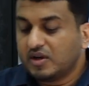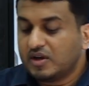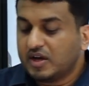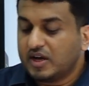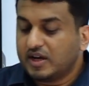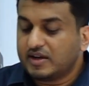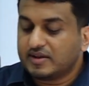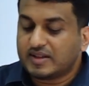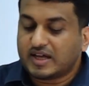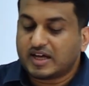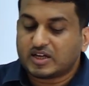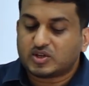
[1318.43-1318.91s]

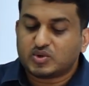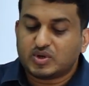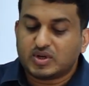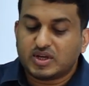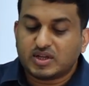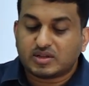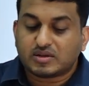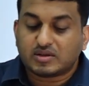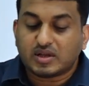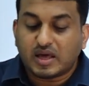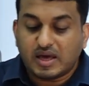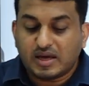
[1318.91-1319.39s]
It is actually
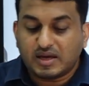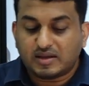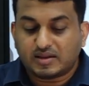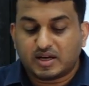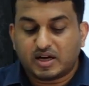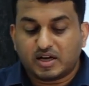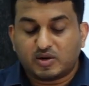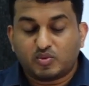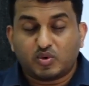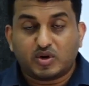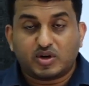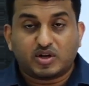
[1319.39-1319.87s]
saying
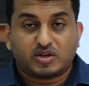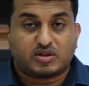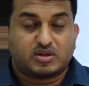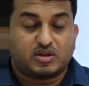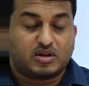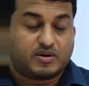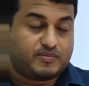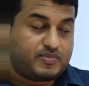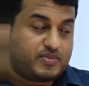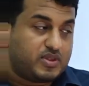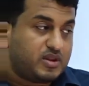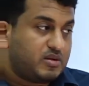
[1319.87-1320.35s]
that what is
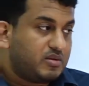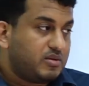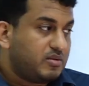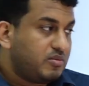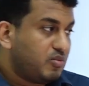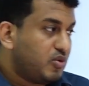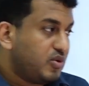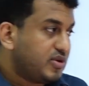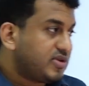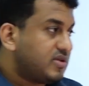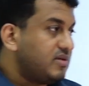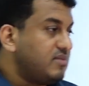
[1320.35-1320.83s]
the
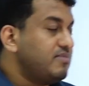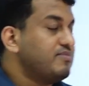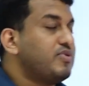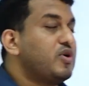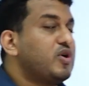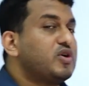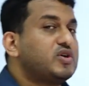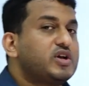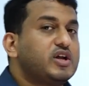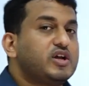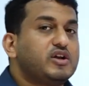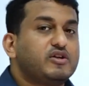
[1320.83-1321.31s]
most
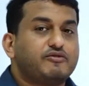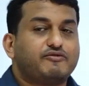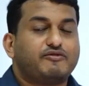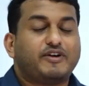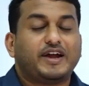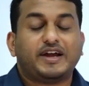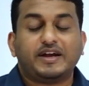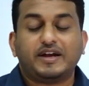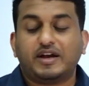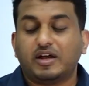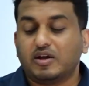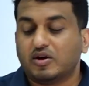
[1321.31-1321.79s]
important
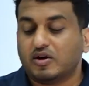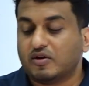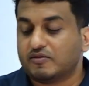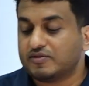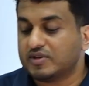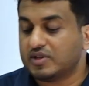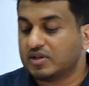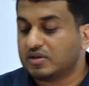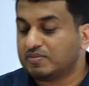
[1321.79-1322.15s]
finding of this